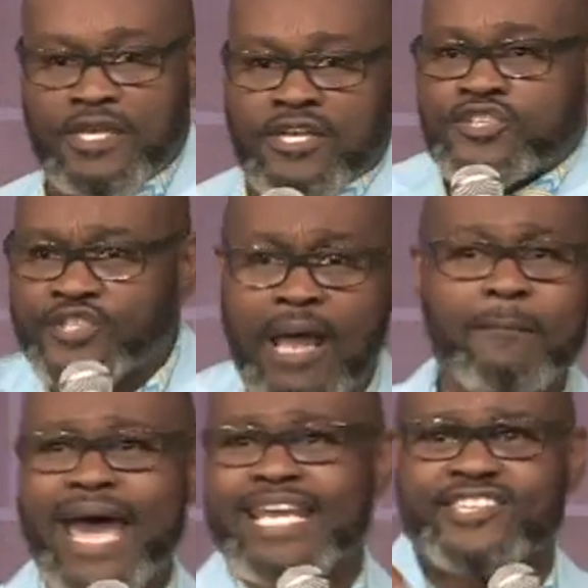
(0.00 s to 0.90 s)

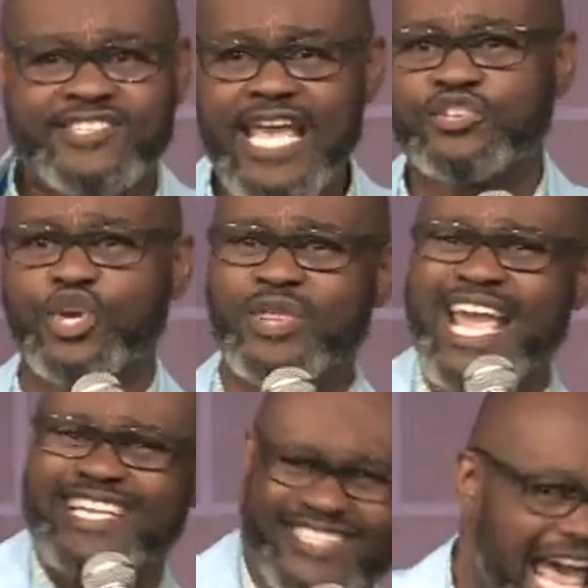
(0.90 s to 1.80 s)
Somebody sent you
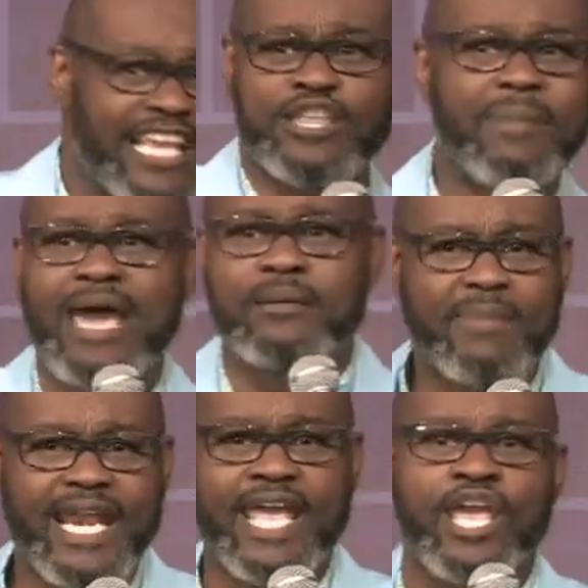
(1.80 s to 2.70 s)
the exact amount of
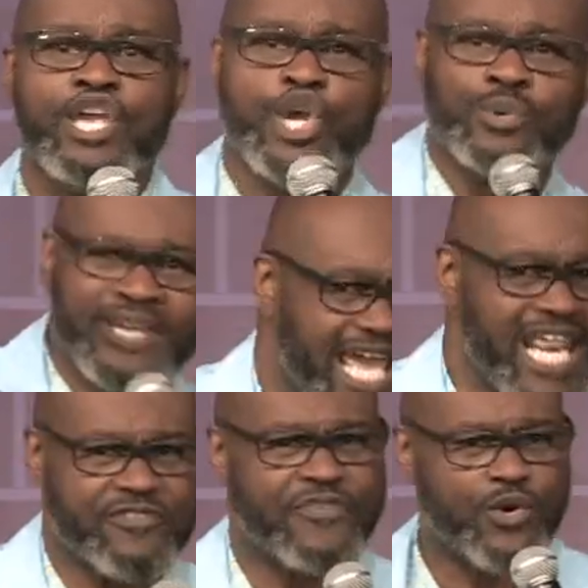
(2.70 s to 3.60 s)
money you
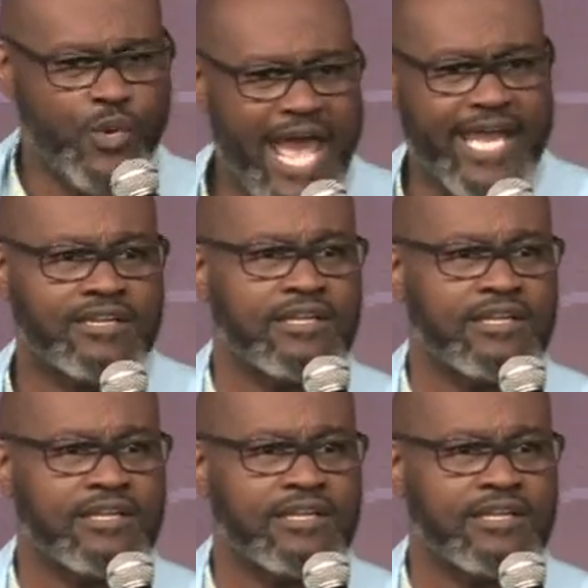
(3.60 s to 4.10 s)
needed for rent.